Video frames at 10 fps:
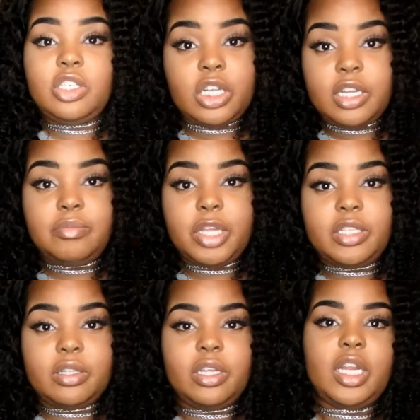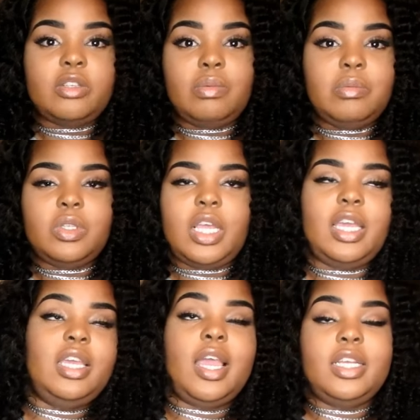shit, basically. That's what people say.
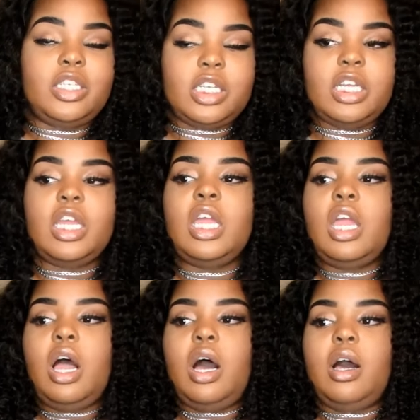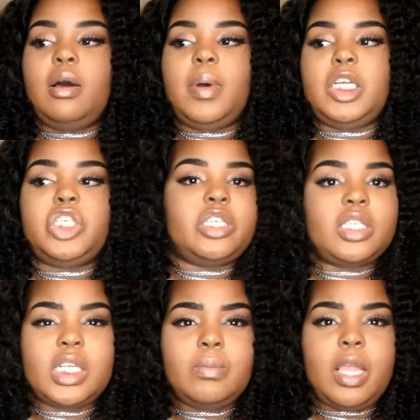He ain't shit. I shouldn't
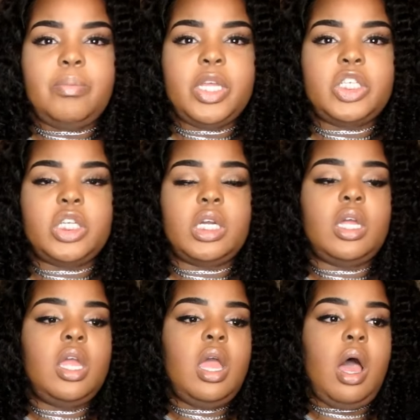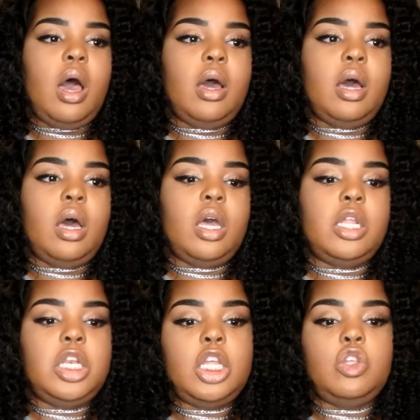have sent him that picture.
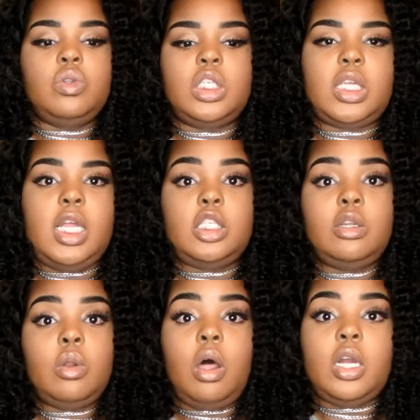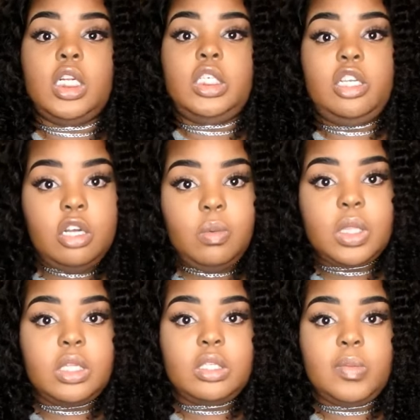And then you decide to no longer deal
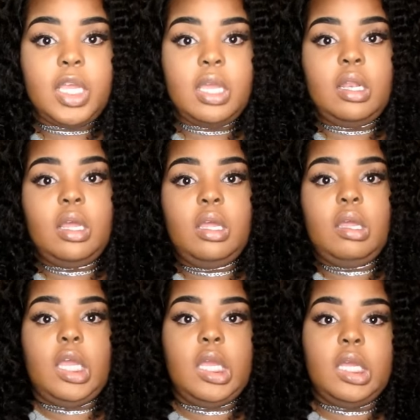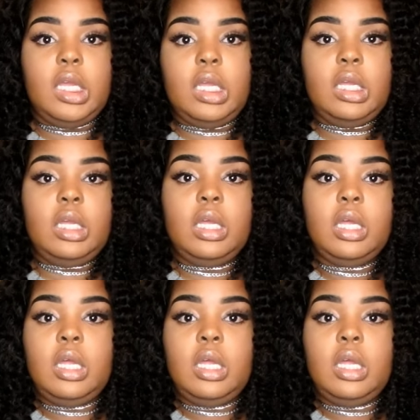with this man, and he